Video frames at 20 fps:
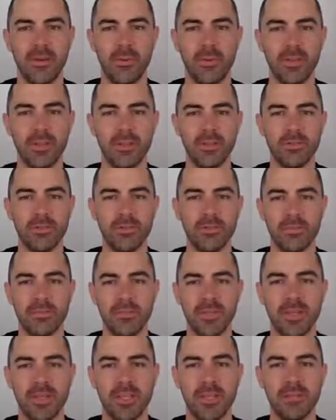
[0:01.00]
Welcome,
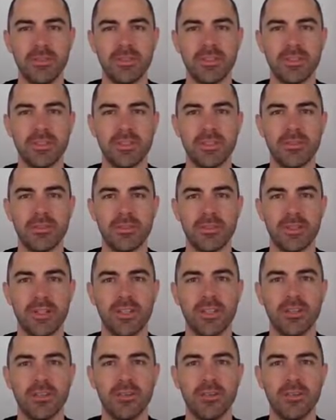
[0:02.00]
my name is Guillermo
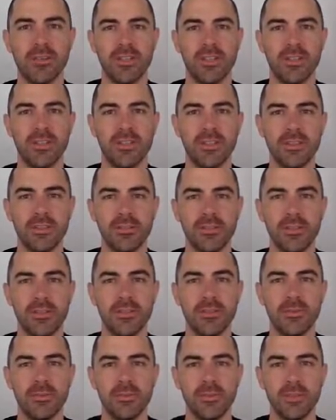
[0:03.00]
Gallego and in this
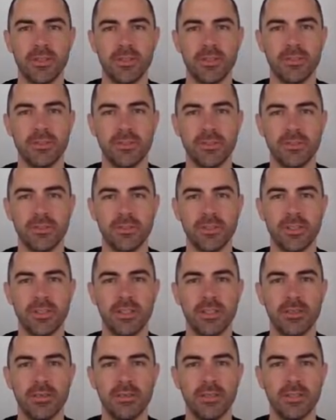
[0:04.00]
video we're going to take
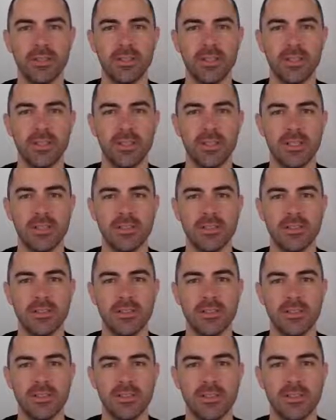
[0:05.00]
a look at
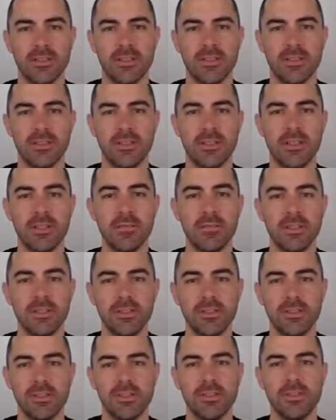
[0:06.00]
uh, image
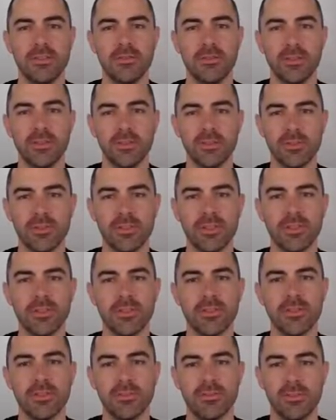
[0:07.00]
intensity
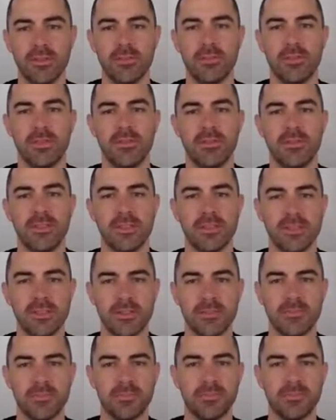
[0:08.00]
reconstruction from events.